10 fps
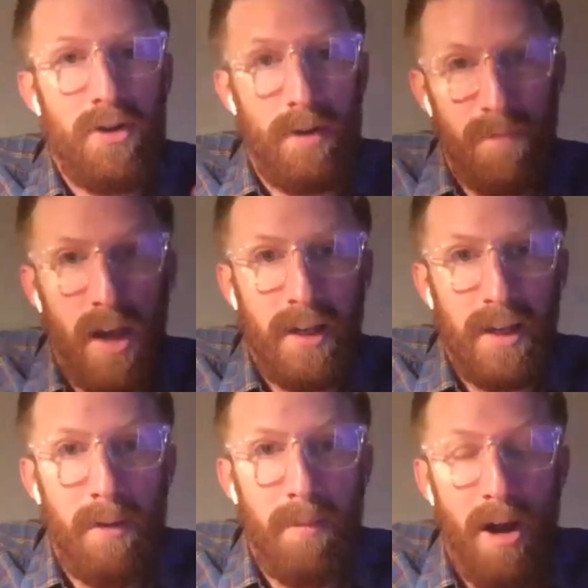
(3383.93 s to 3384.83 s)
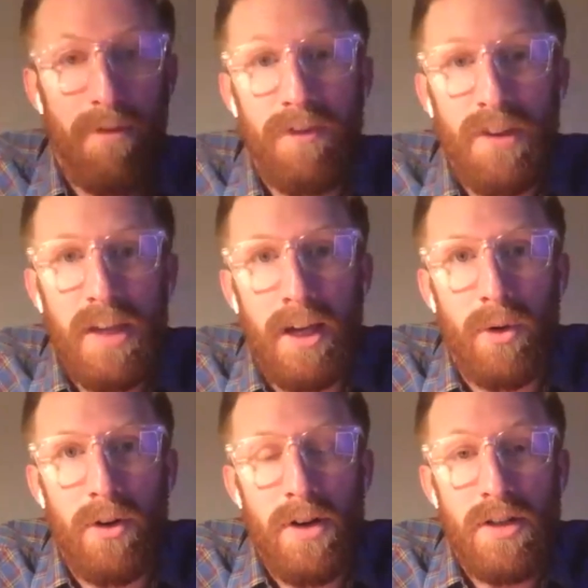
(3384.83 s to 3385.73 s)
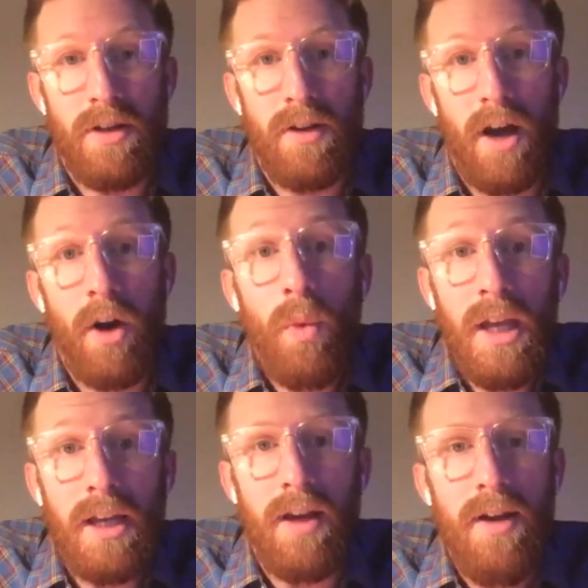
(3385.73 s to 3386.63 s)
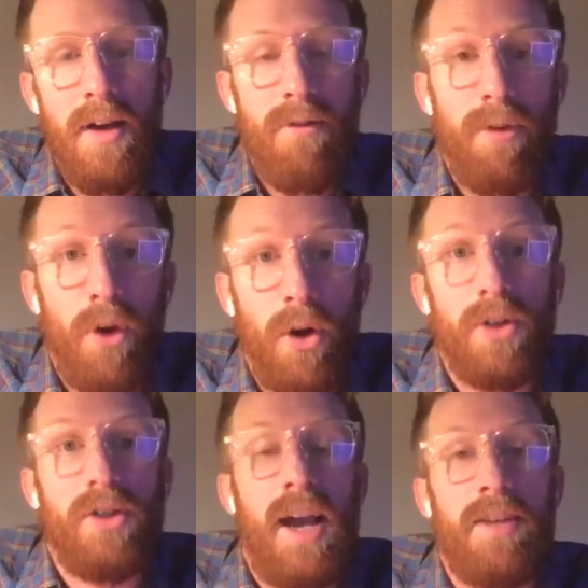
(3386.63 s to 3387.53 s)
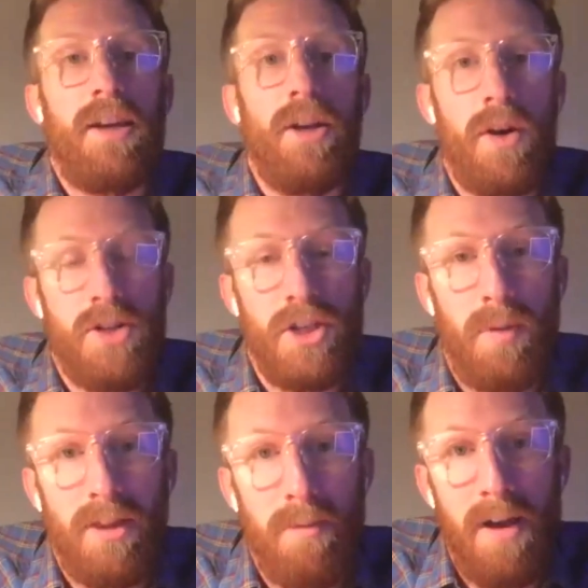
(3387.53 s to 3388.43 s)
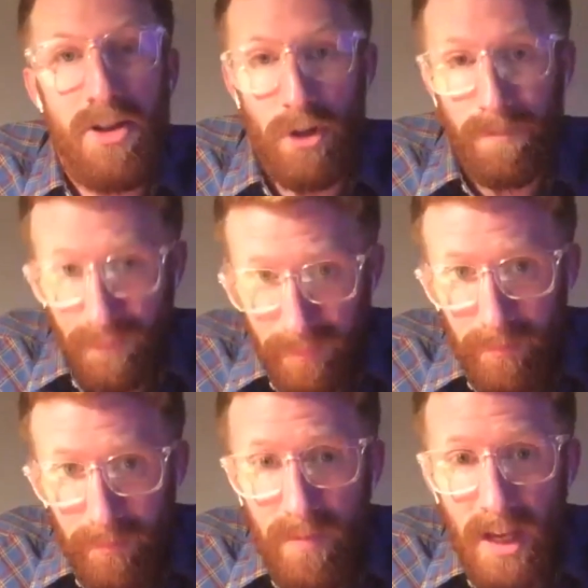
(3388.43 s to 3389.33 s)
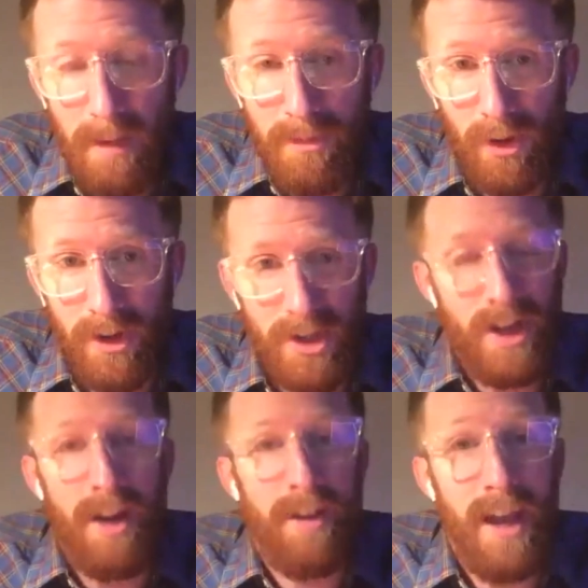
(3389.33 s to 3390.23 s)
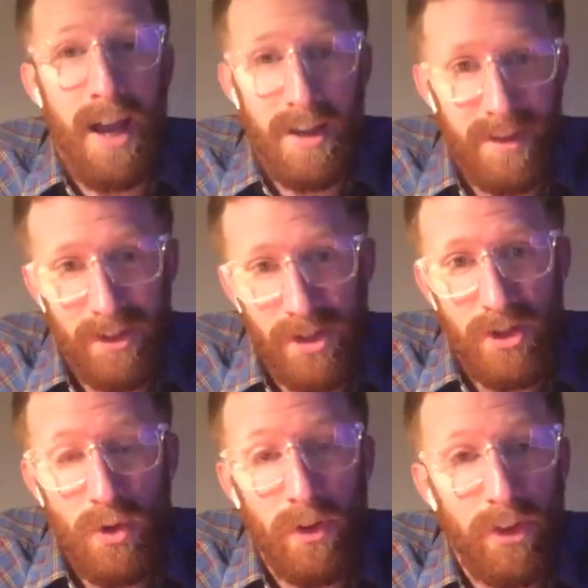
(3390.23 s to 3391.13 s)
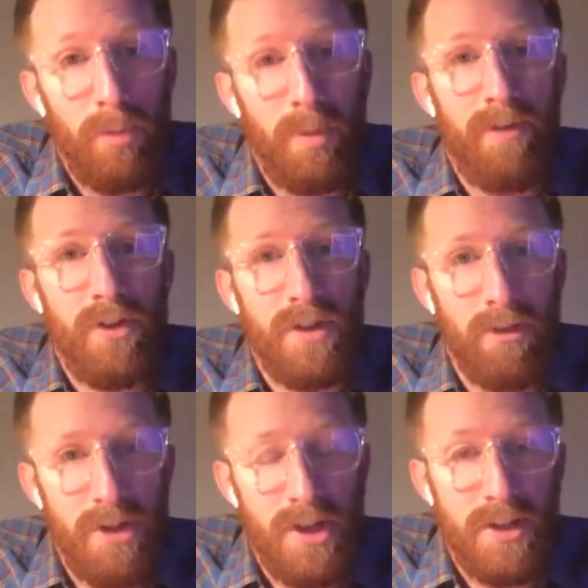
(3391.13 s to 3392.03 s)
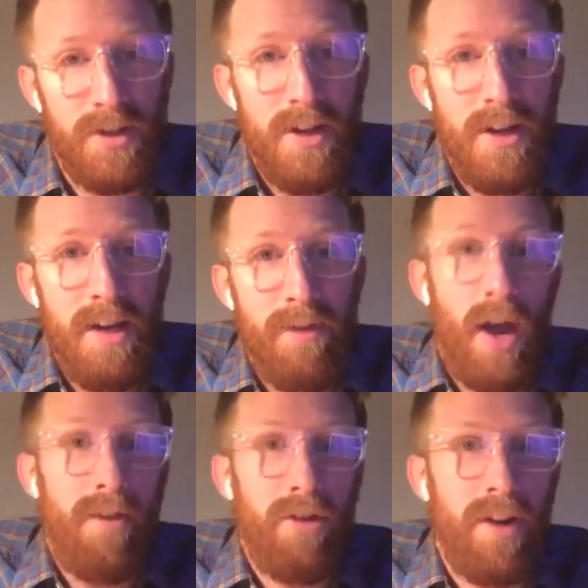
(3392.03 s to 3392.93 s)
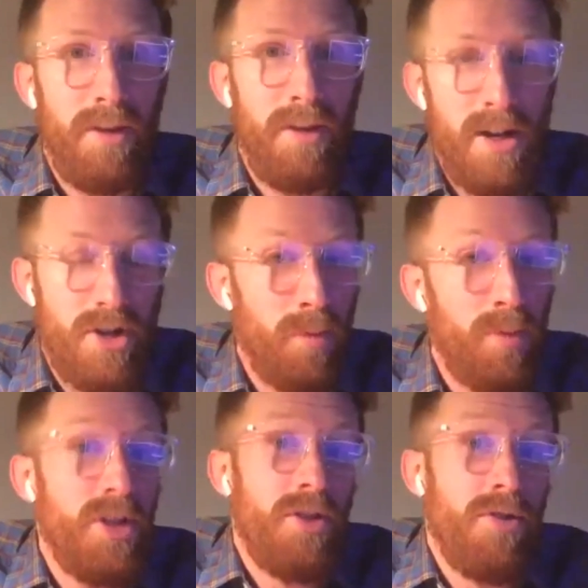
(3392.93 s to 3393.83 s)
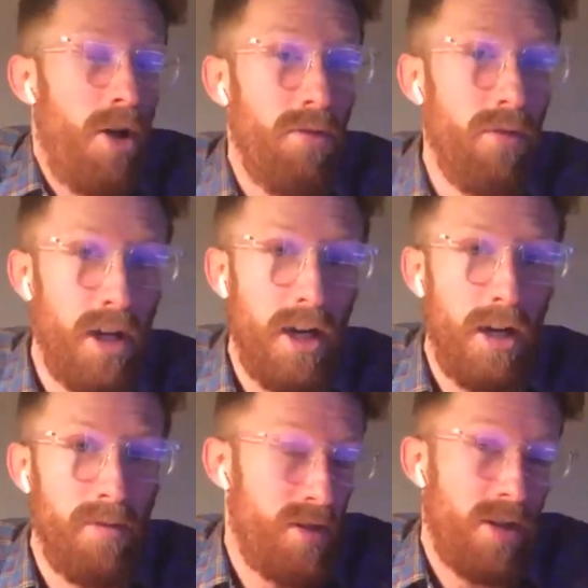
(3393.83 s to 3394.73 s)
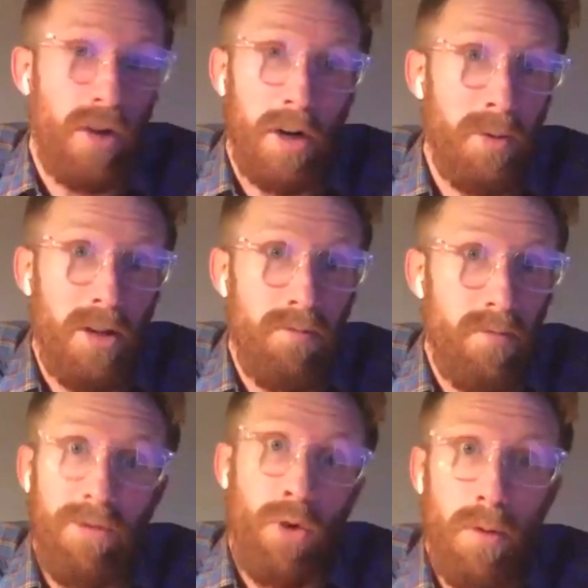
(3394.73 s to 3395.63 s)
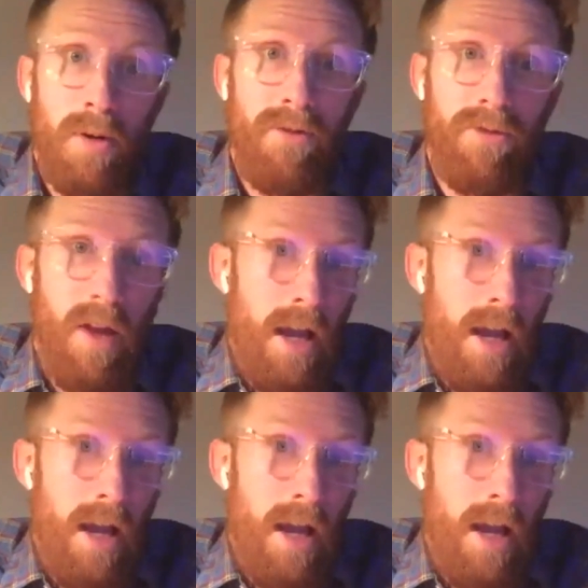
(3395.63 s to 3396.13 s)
I get about 50 inquiries a week from folks asking questions about the measure. So I just kindly ask that just do a little bit of your diligence. If you haven't read the measure, please do so. It's incredibly informative.